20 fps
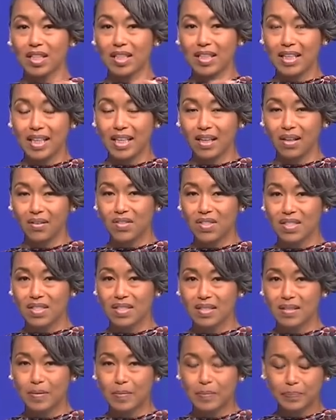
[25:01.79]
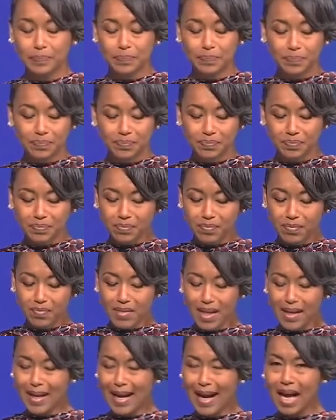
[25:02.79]
lives.
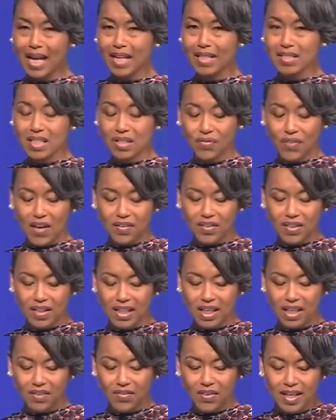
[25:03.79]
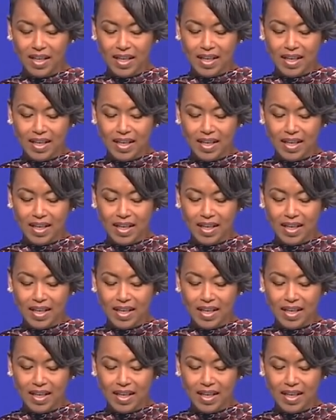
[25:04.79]
And how does this faith live?